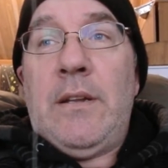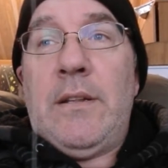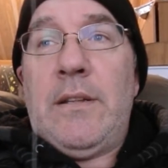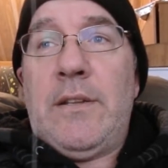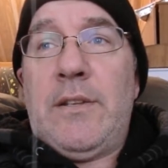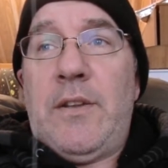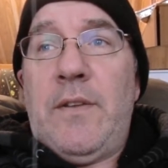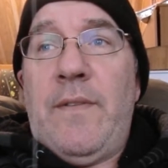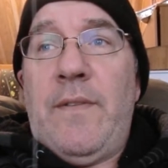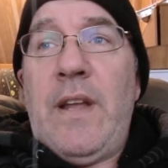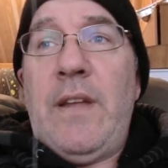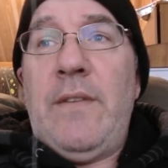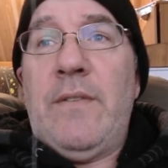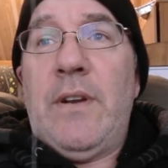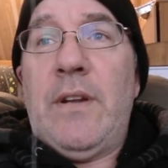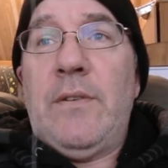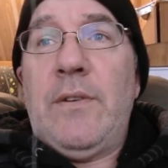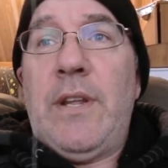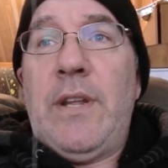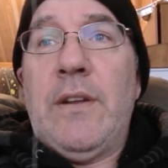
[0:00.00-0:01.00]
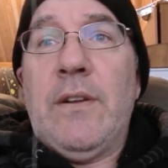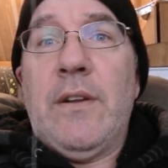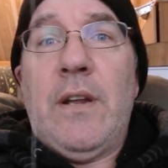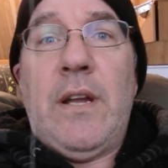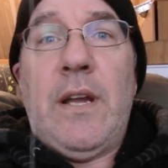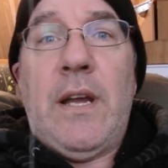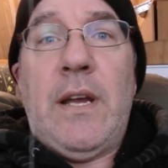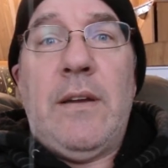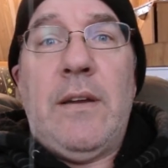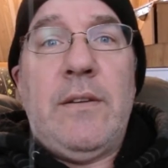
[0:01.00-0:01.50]
survival out here,
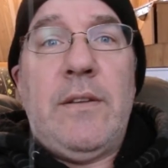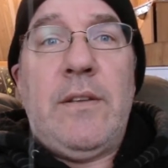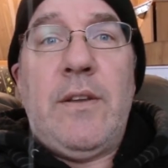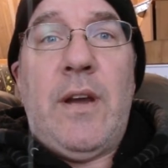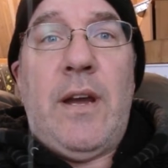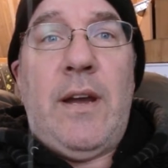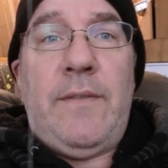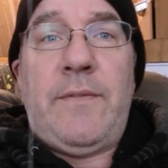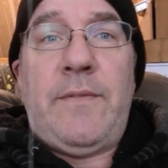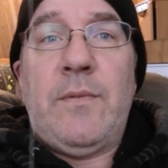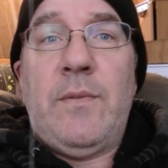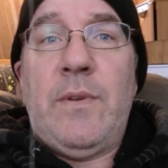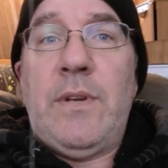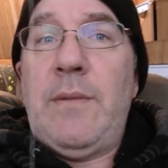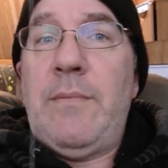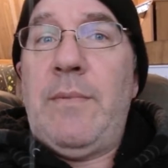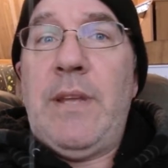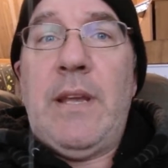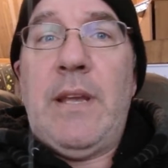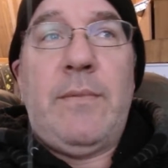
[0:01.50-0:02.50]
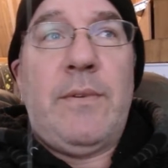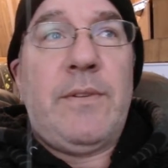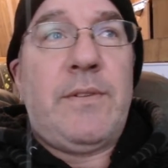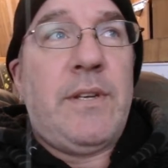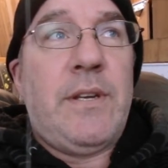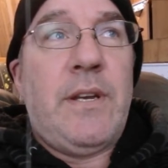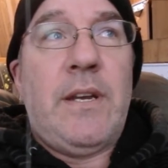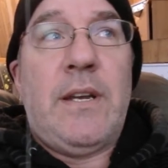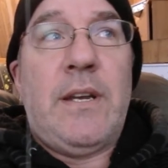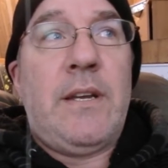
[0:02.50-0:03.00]
you have to really be able
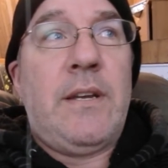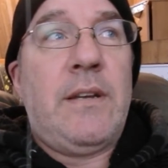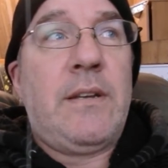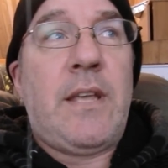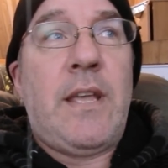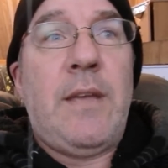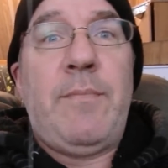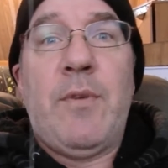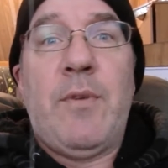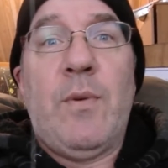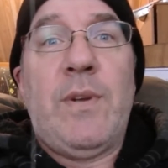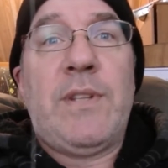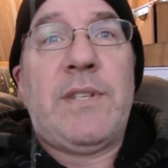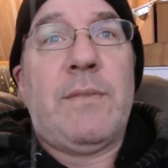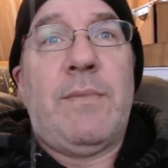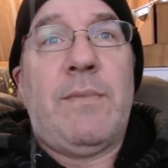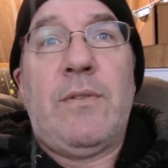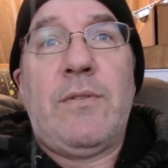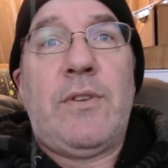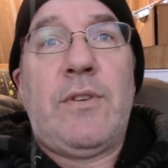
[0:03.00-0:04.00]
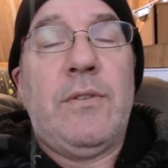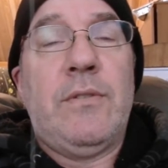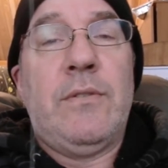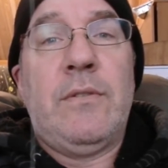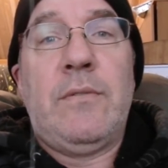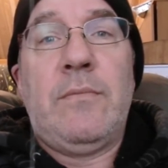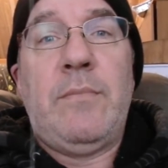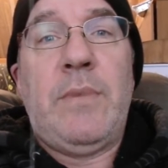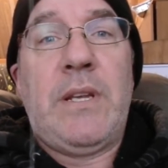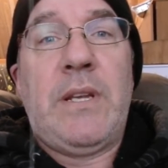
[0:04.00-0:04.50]
to keep your wits about you
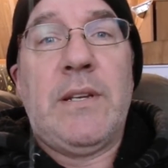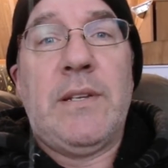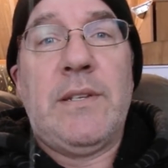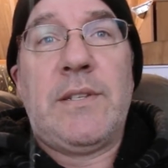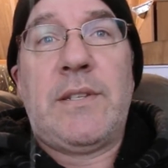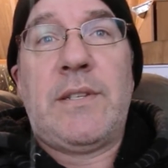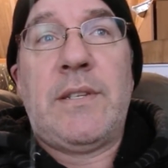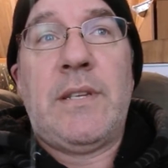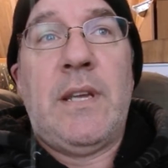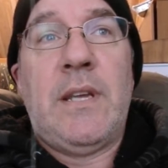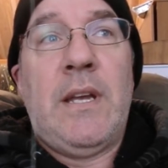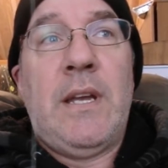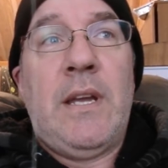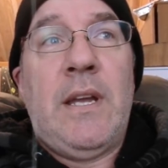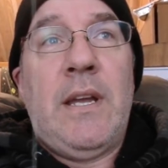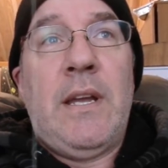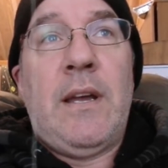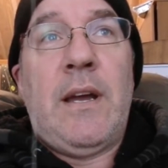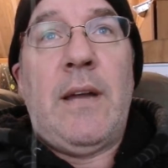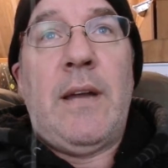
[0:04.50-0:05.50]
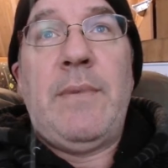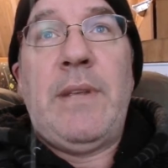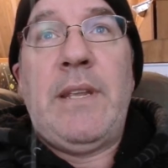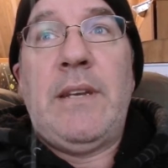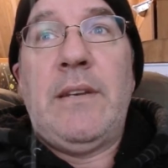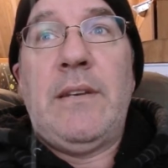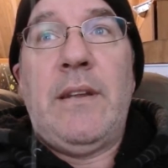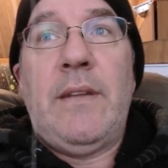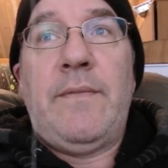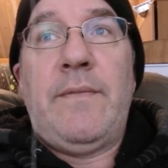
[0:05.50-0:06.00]
because, I
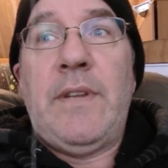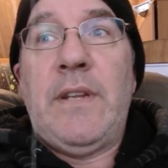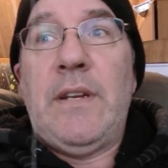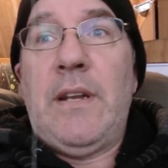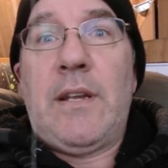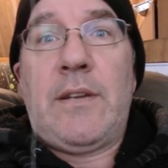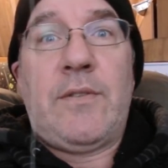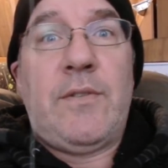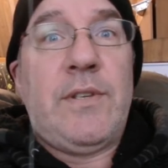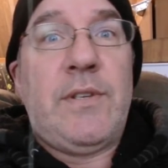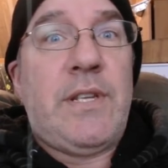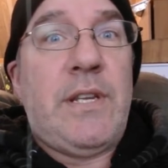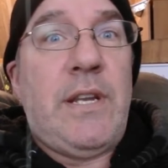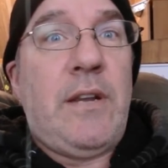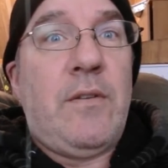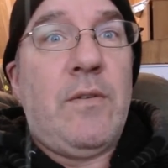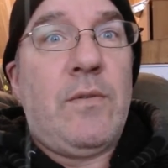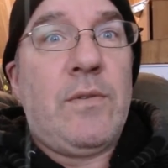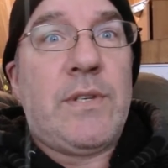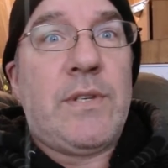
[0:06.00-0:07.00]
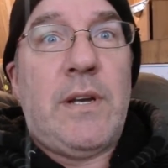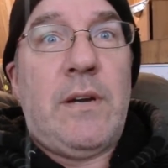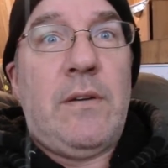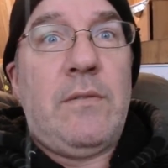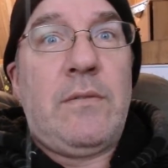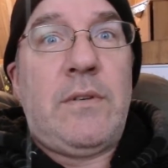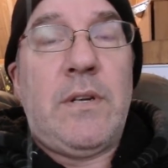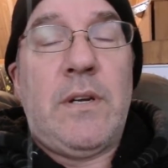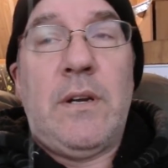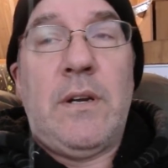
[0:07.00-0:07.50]
mean, if the electricity goes
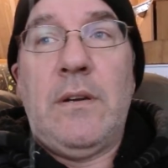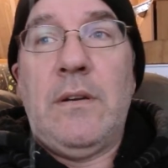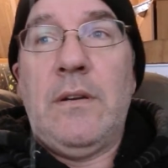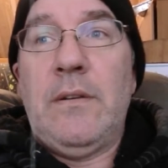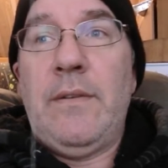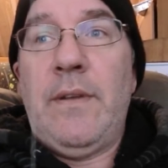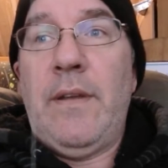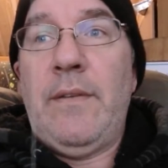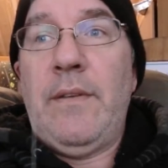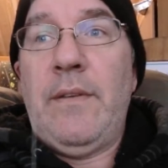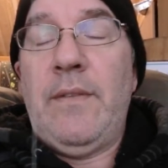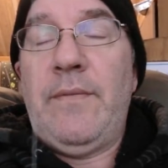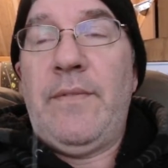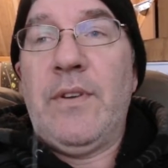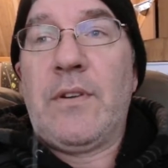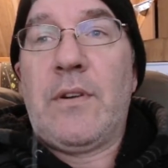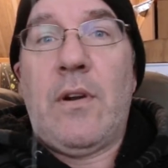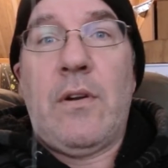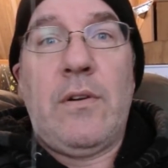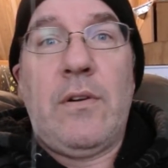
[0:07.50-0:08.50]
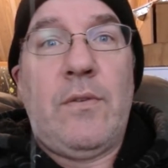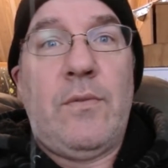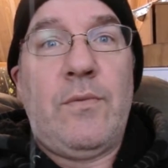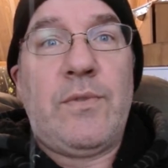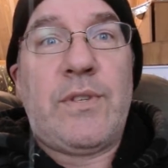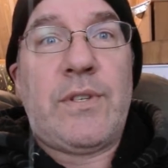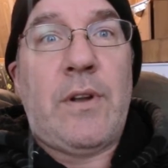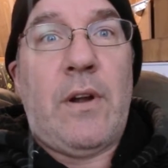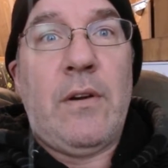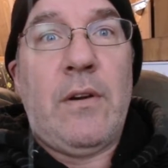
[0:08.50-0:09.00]
out, if your car don't
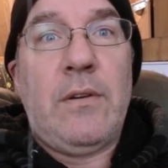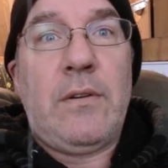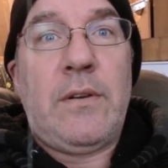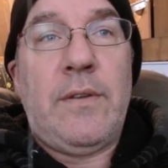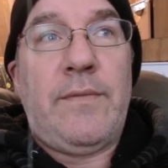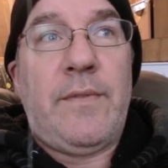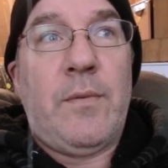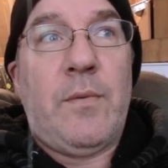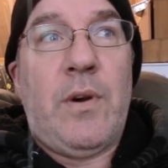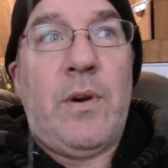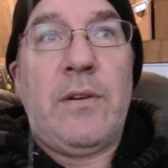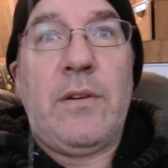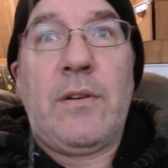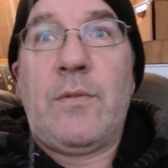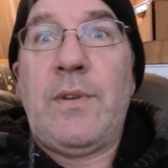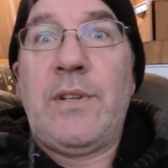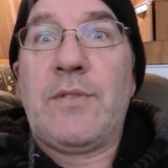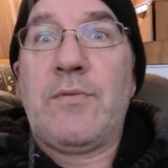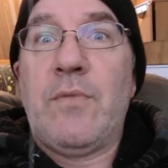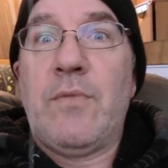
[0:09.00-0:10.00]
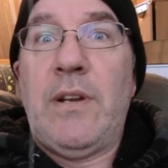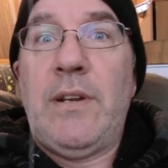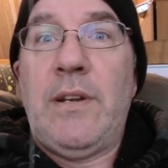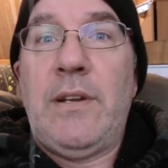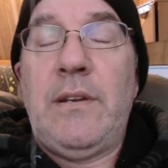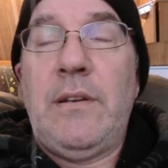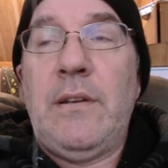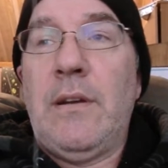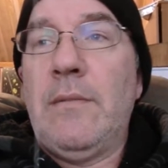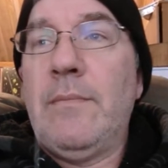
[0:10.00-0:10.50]
start, if the water quits
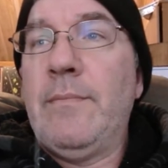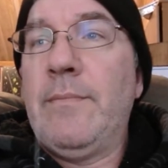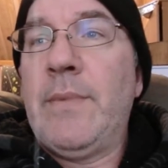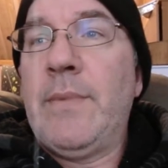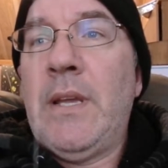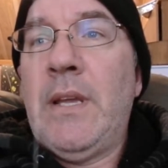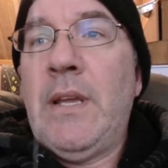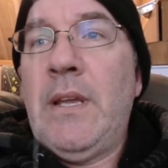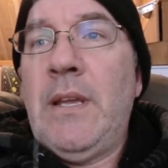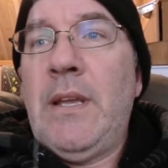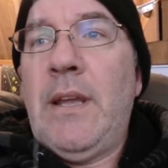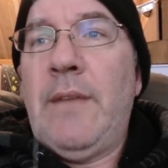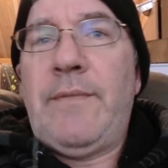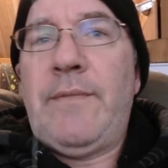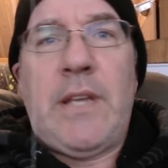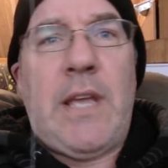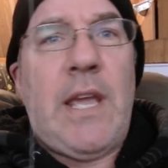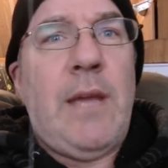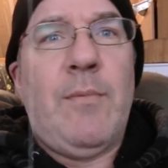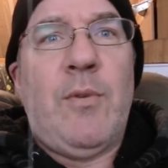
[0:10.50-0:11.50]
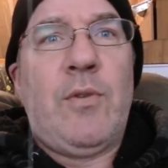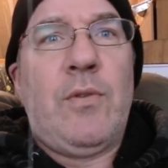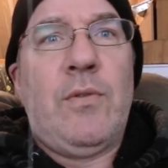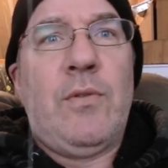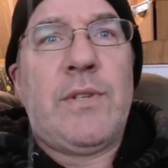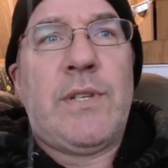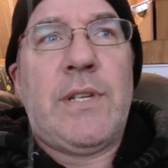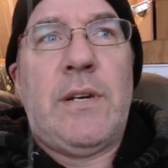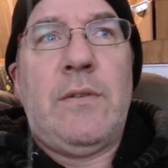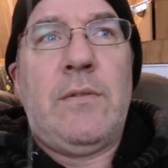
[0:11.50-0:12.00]
running, if the cable
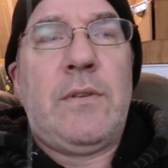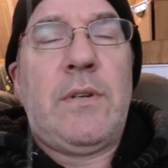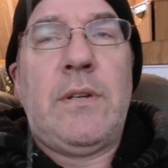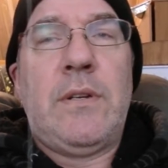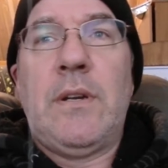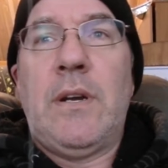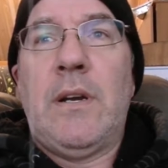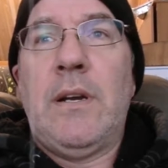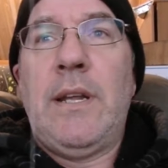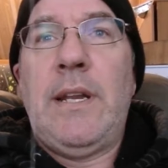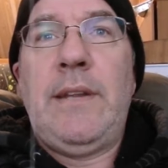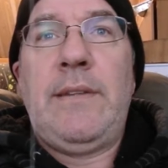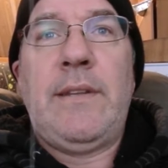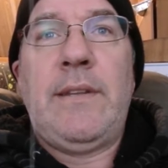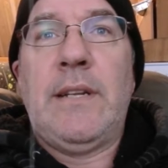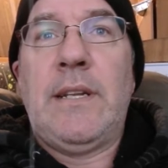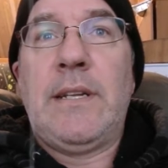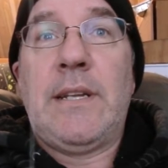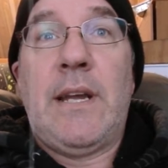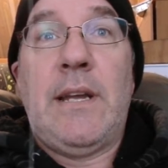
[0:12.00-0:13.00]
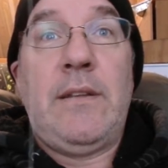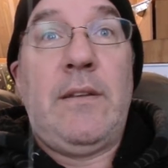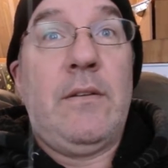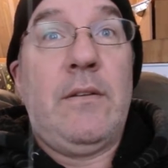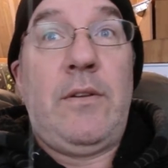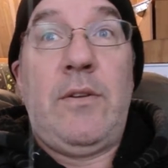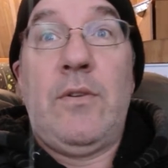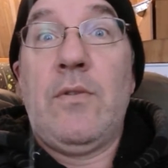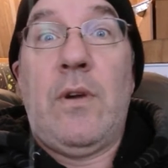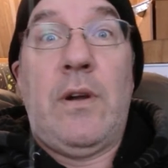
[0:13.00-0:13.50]
goes out, anything like that,
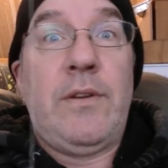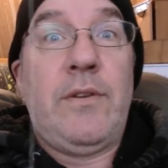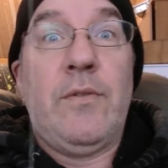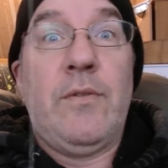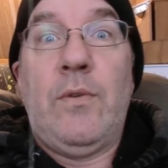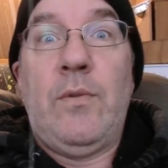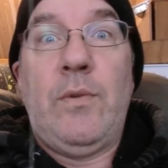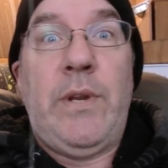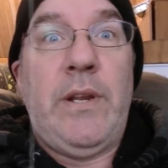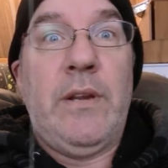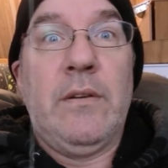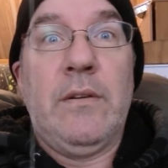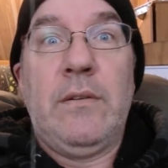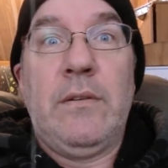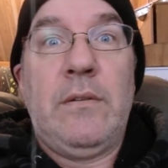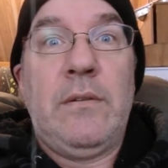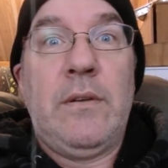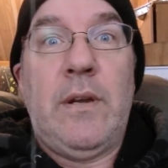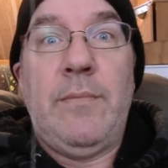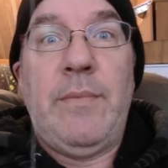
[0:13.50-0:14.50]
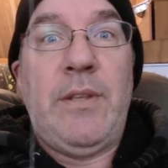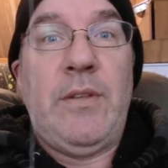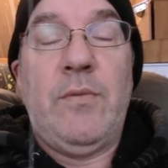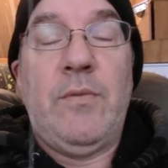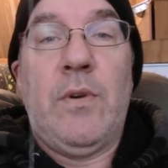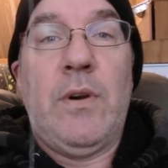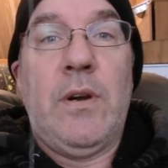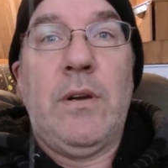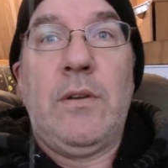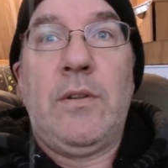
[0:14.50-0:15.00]
you're on your own here. I mean,
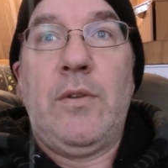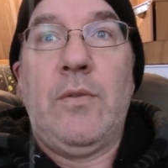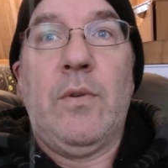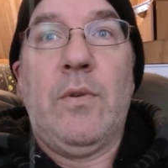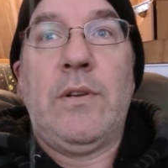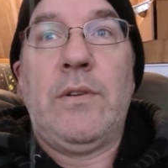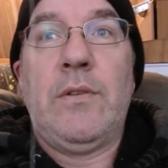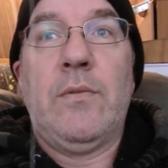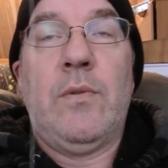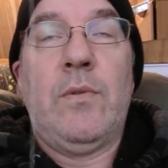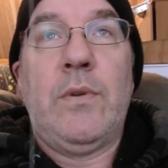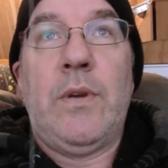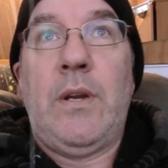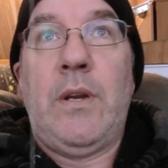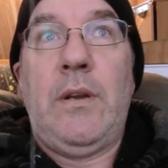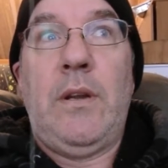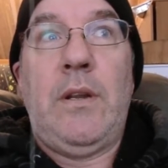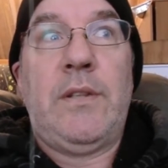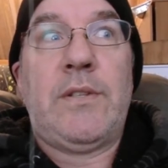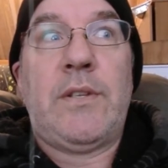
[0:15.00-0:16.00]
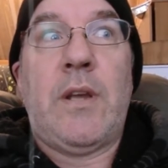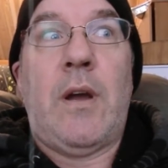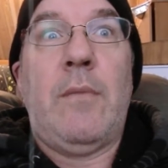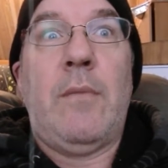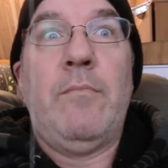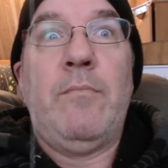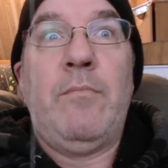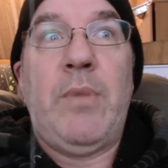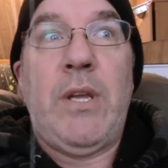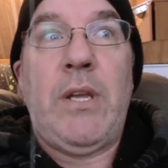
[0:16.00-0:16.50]
you're on your own, and it's a
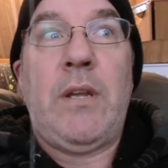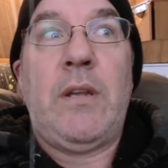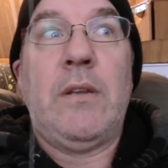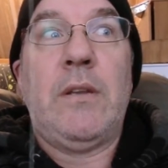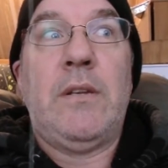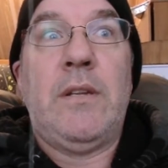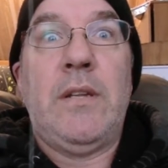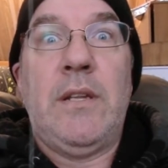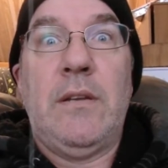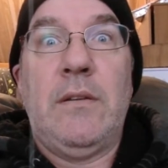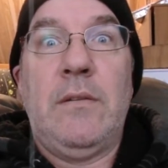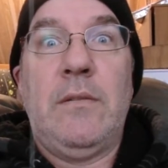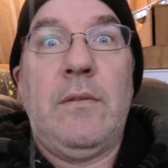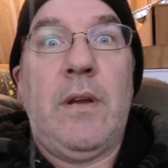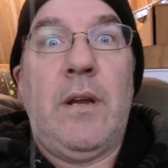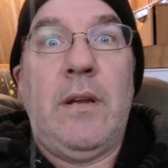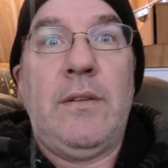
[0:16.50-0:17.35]
big deal.